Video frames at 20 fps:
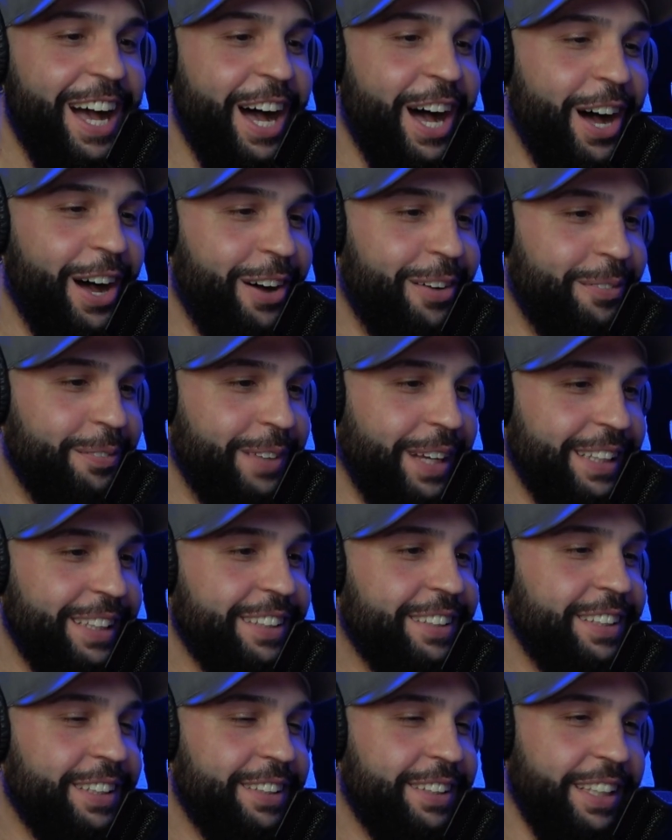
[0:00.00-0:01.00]
I
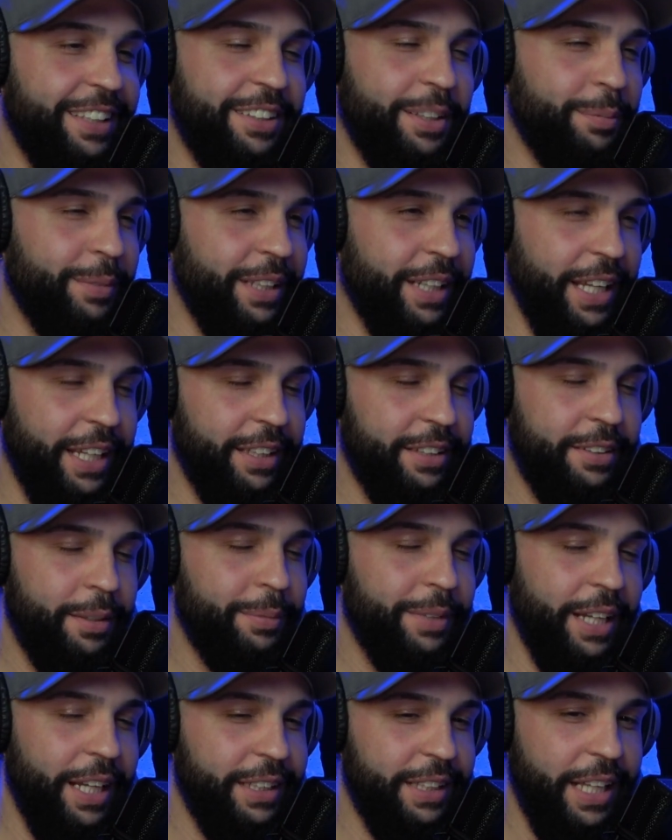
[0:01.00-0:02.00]
think she said something like
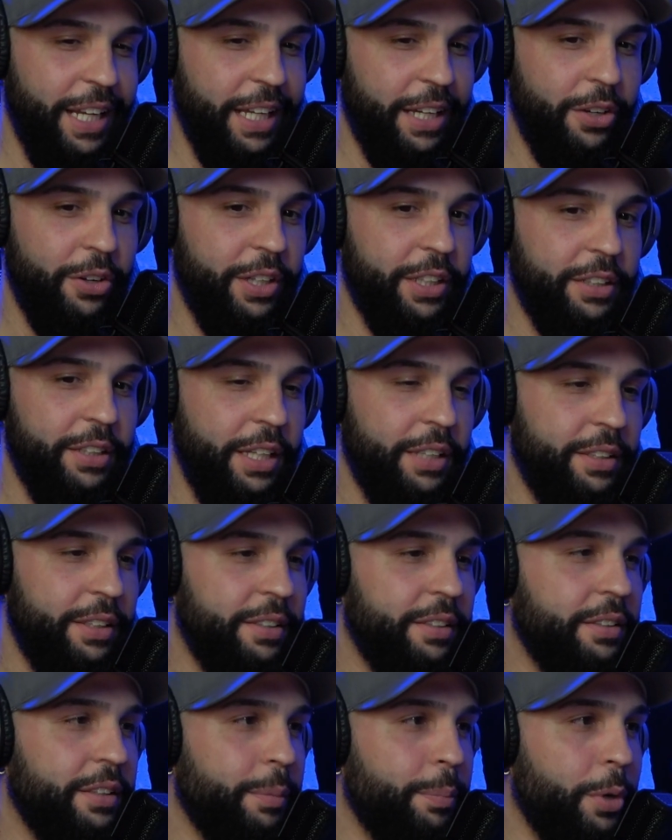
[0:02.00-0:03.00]
that. Like, oh,
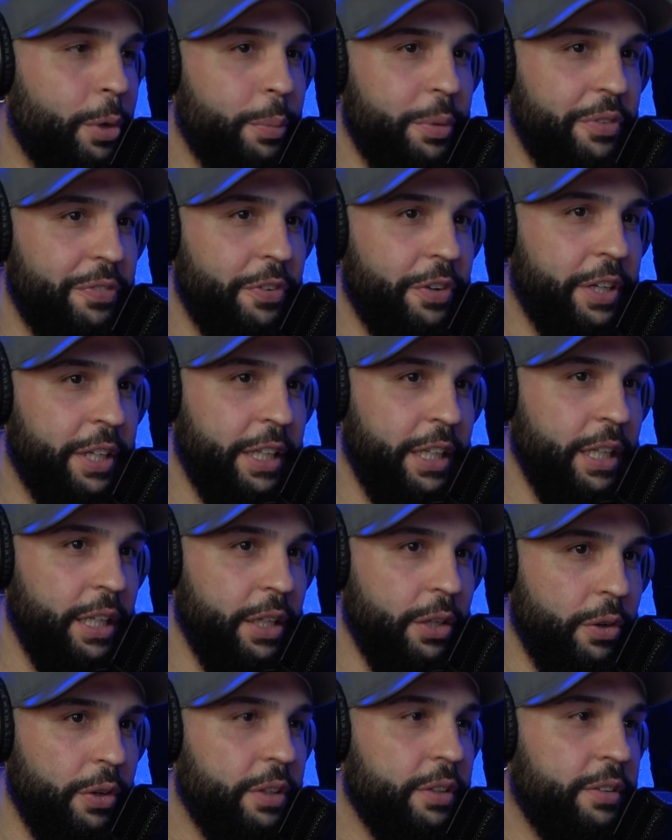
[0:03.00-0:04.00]
this is a moment for
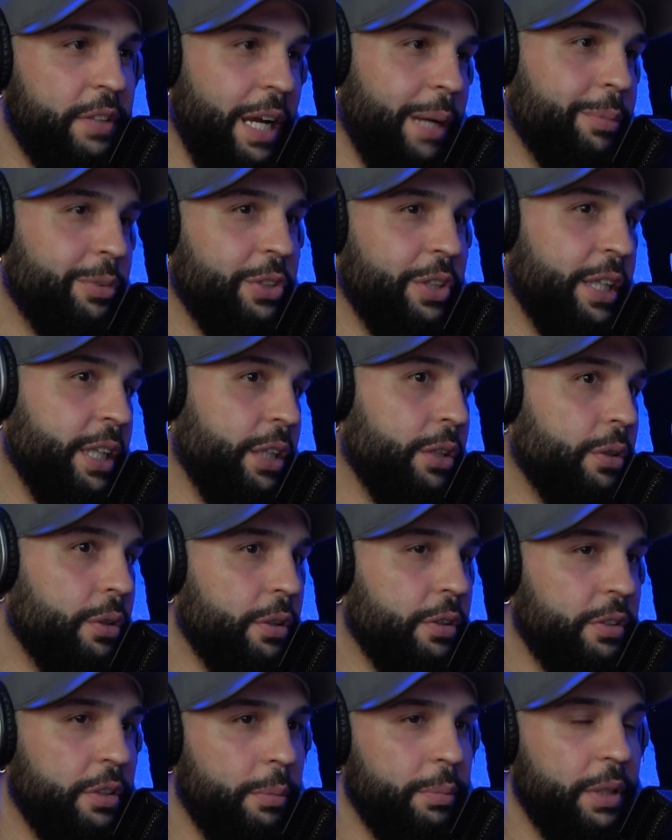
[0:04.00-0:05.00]
healing, or it's time to heal,
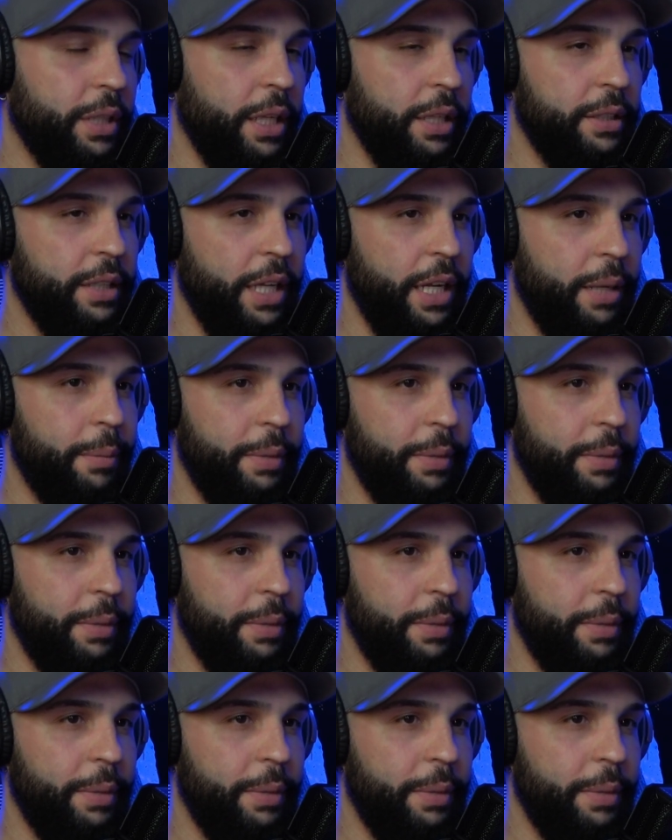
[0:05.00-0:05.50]
or something like that.